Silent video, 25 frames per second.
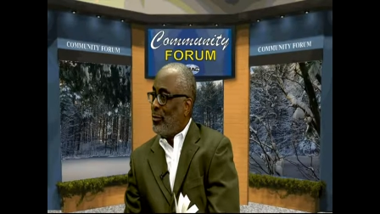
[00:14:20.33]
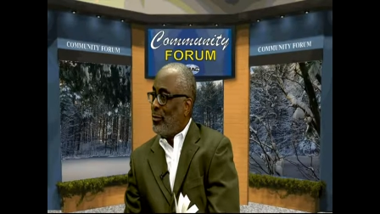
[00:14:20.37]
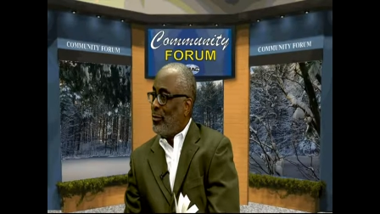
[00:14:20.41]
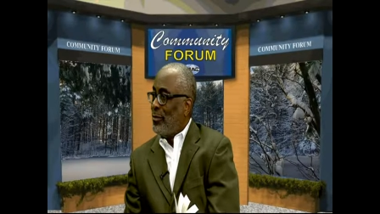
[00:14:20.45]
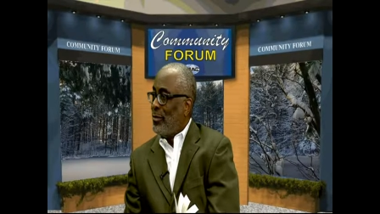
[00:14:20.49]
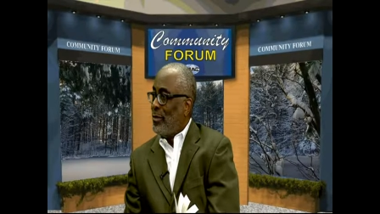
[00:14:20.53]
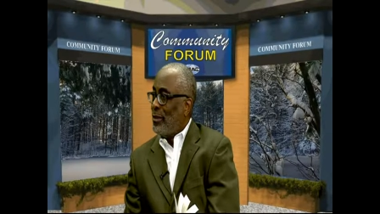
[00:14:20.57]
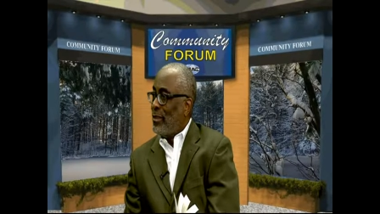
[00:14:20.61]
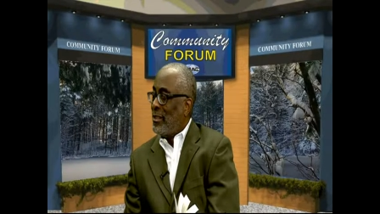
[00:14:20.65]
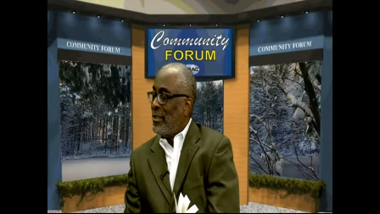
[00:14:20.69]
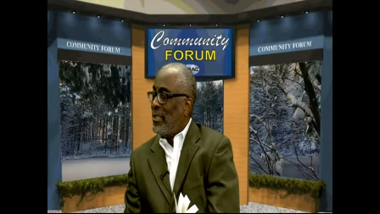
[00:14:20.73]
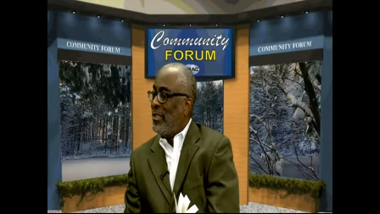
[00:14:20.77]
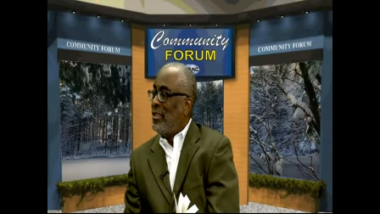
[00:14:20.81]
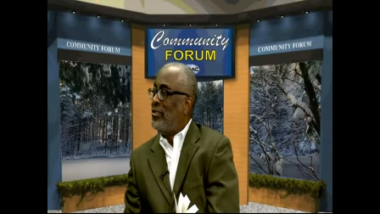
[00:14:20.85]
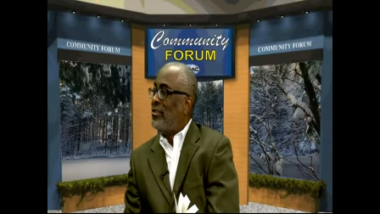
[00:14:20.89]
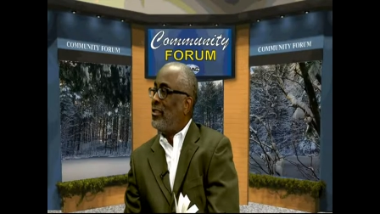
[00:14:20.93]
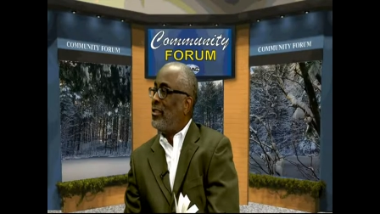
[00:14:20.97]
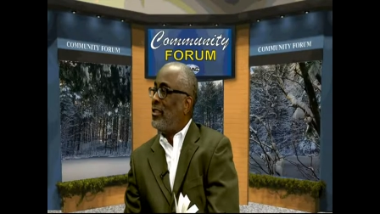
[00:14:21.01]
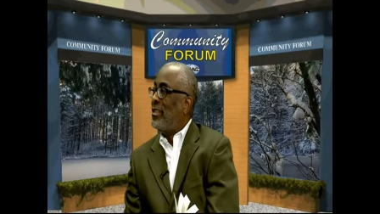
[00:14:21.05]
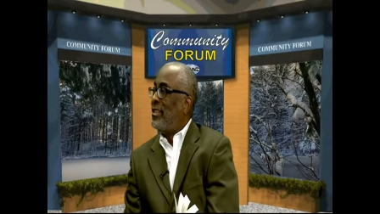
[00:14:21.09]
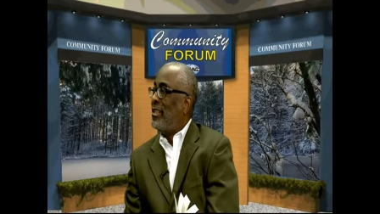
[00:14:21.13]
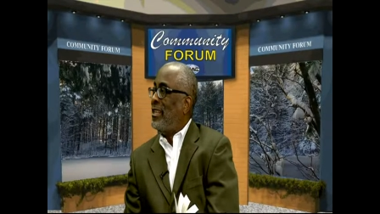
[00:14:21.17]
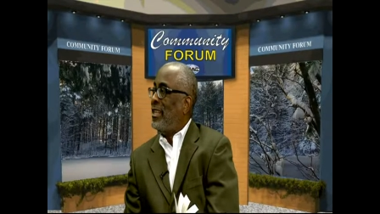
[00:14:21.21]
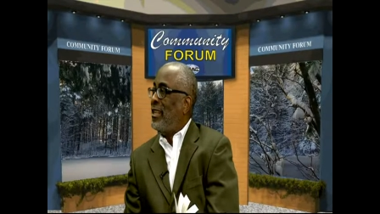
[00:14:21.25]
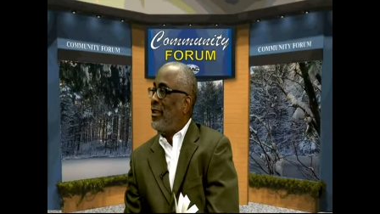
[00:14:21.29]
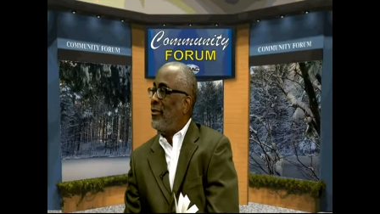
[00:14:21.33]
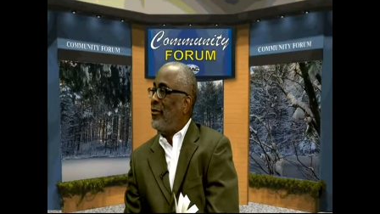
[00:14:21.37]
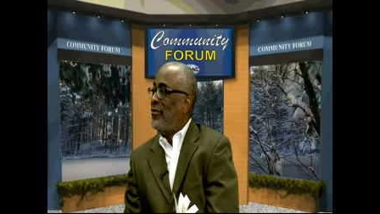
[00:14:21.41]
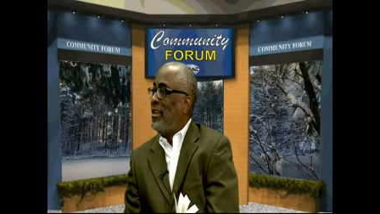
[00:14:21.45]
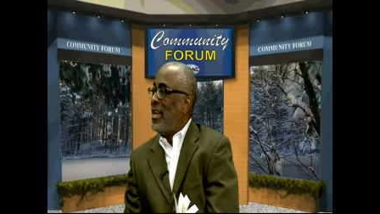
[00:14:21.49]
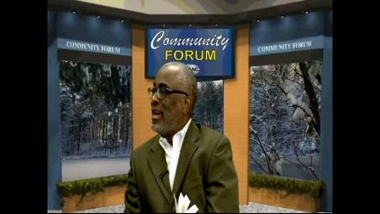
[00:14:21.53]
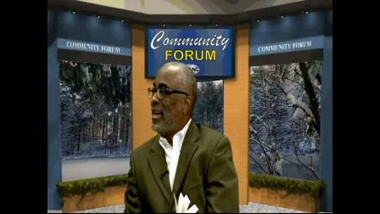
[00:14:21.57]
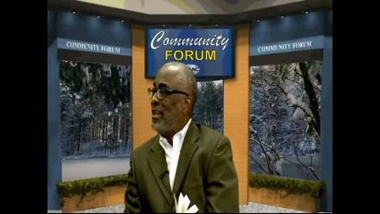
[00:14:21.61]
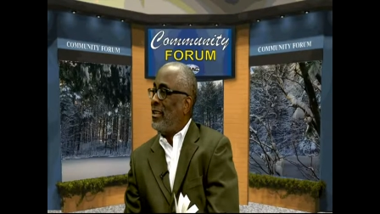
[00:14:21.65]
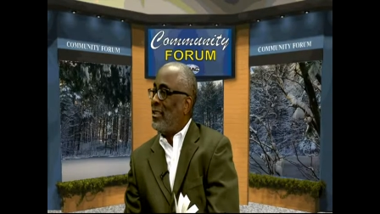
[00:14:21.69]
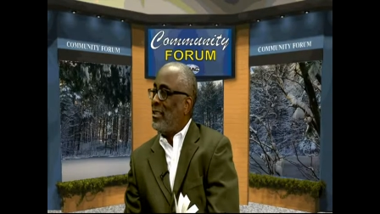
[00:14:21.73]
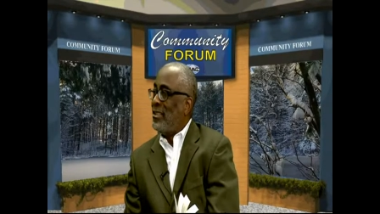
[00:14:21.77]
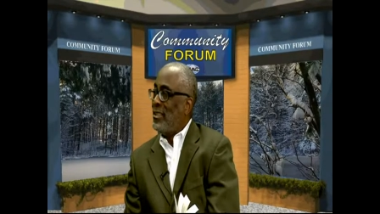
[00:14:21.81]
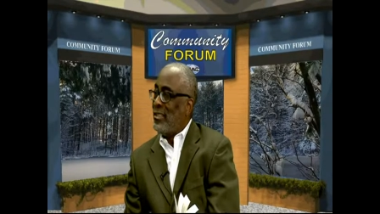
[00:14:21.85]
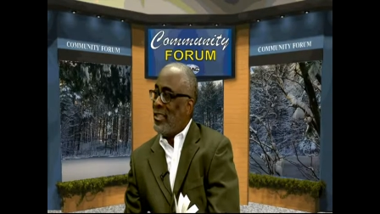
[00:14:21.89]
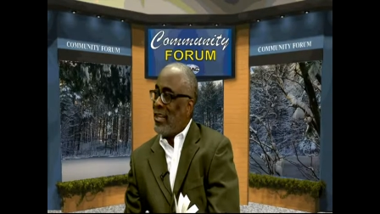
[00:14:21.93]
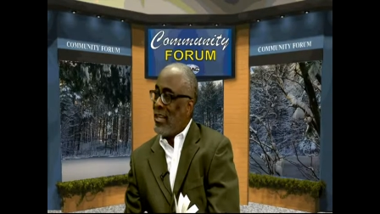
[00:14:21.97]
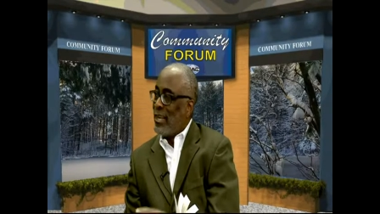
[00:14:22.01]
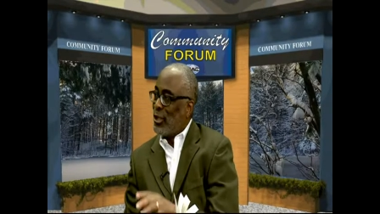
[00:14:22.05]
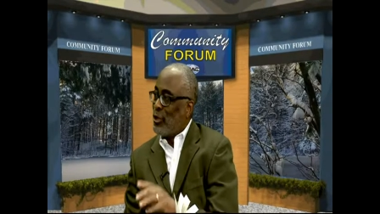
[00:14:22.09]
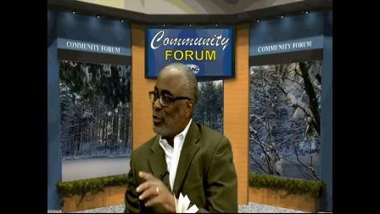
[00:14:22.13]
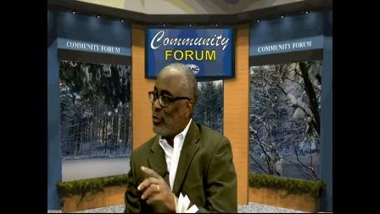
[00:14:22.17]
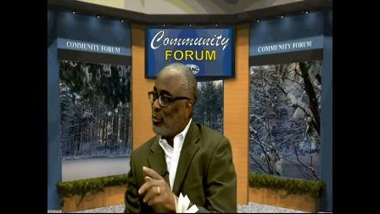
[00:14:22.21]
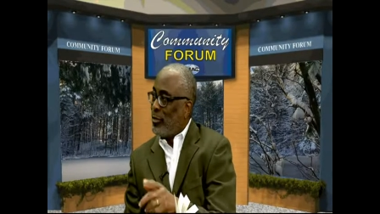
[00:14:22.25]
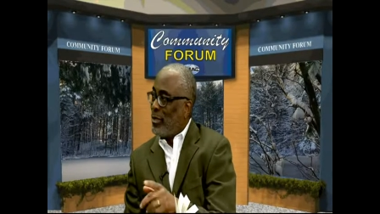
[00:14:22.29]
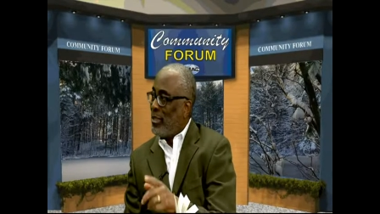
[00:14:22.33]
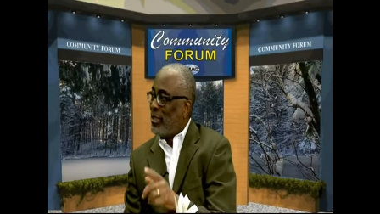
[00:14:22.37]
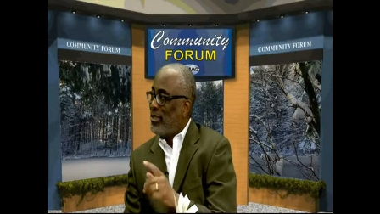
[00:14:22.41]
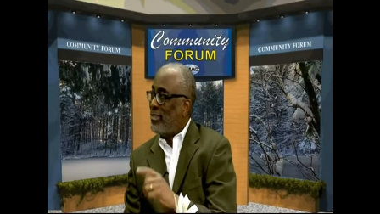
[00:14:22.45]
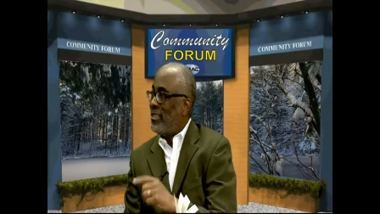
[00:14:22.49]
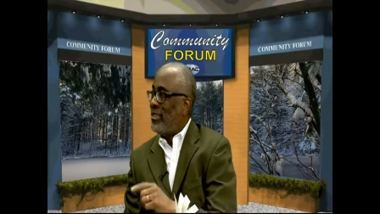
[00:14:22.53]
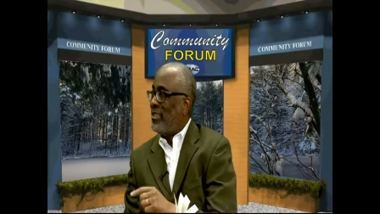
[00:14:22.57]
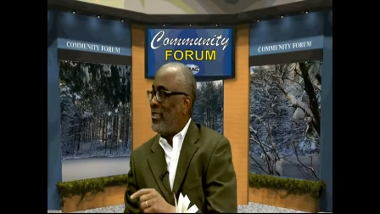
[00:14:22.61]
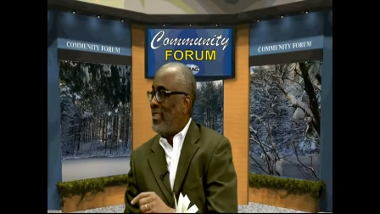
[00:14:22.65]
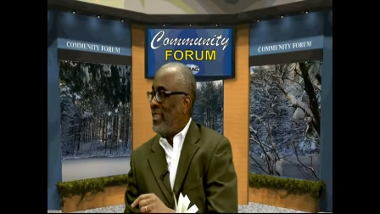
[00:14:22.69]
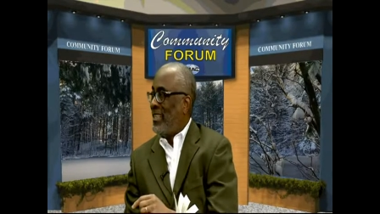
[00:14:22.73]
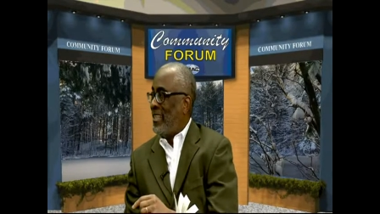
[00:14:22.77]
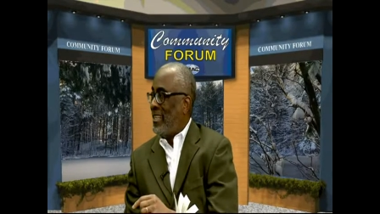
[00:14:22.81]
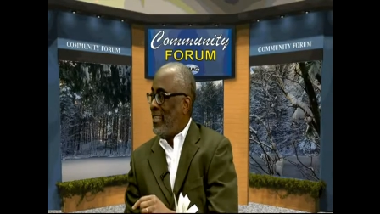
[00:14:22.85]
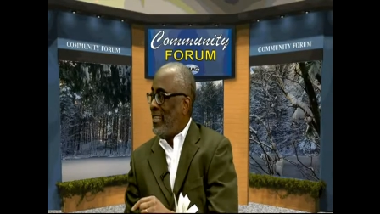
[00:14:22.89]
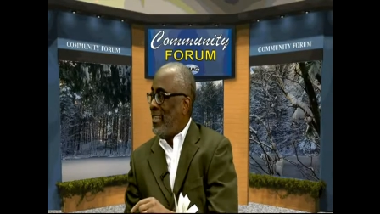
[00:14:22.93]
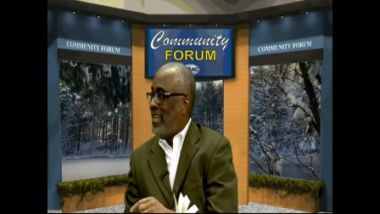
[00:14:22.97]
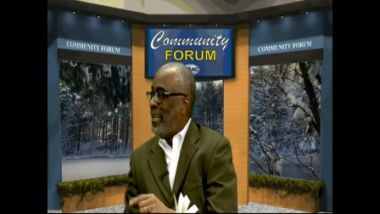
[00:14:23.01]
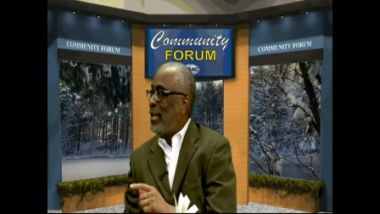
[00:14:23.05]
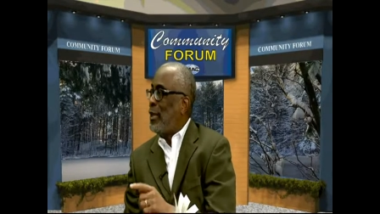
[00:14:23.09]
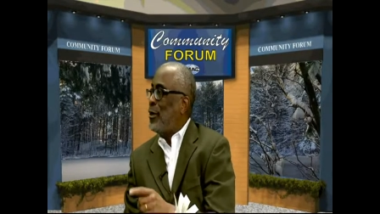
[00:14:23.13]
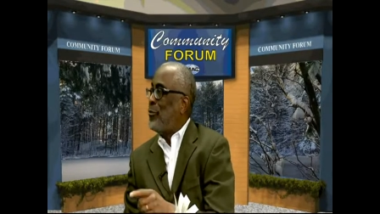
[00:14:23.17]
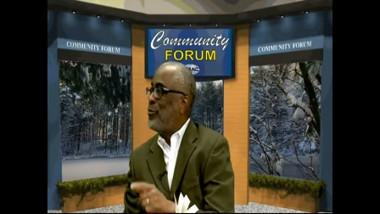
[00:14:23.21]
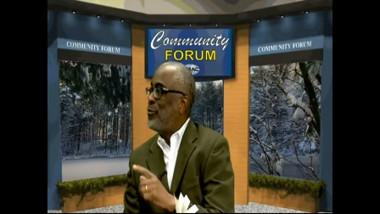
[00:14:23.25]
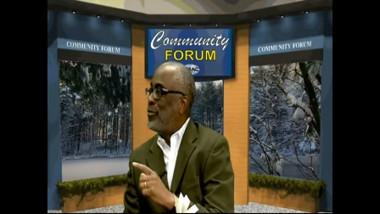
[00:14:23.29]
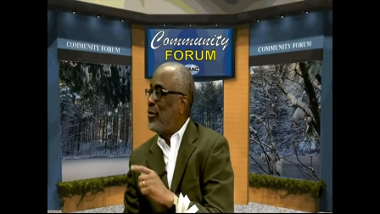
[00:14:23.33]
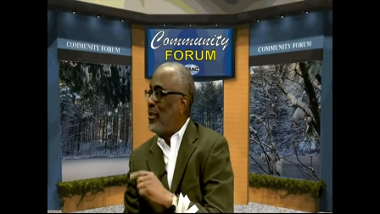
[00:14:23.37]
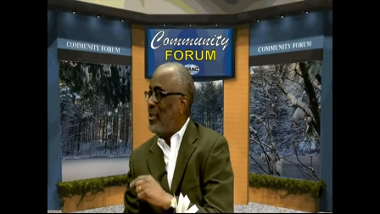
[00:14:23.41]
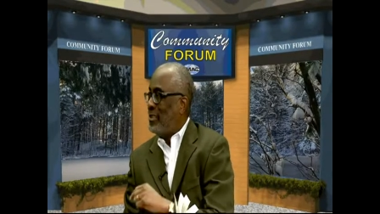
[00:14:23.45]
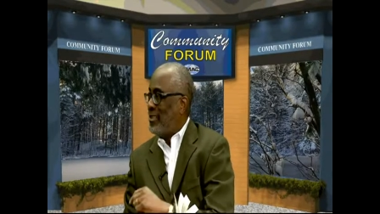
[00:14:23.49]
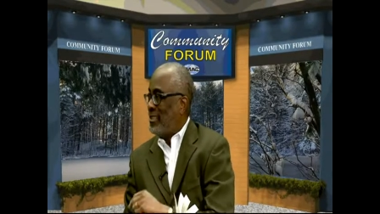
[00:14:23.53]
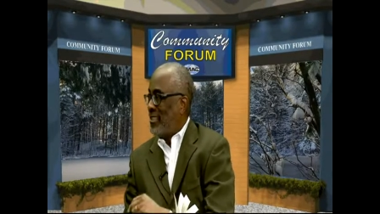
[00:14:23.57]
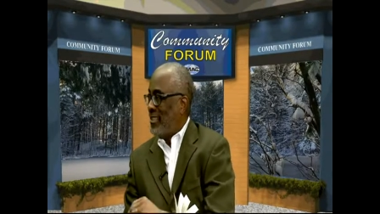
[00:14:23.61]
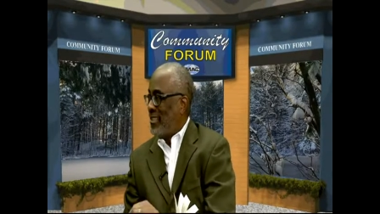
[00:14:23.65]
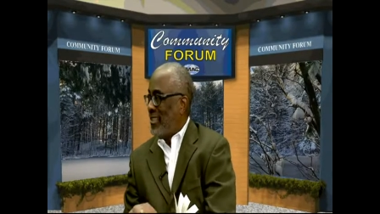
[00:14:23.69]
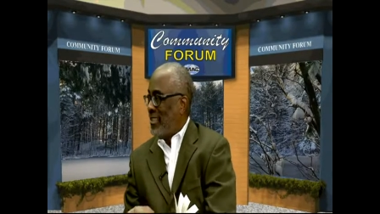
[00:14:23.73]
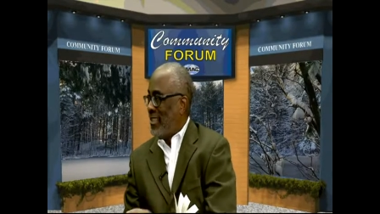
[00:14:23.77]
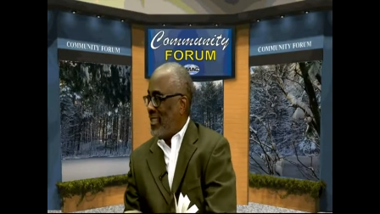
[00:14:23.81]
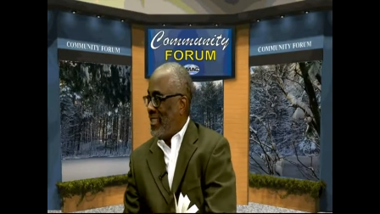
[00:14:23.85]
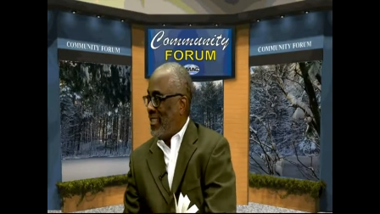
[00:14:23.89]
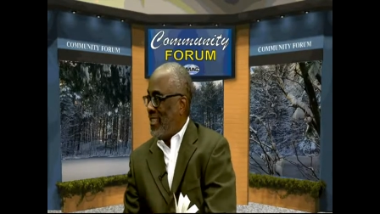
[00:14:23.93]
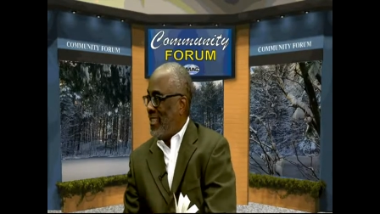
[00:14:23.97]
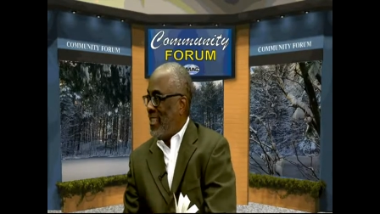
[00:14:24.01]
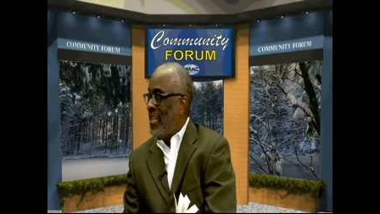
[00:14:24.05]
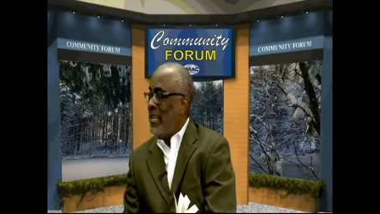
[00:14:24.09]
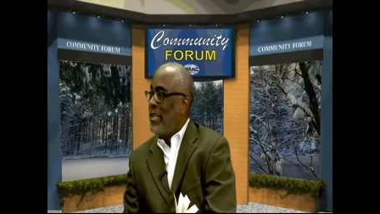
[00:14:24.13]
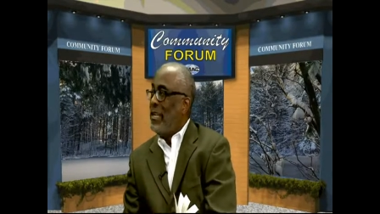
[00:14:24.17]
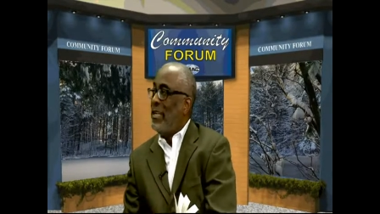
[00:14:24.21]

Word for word: least if not explicitly, implicitly,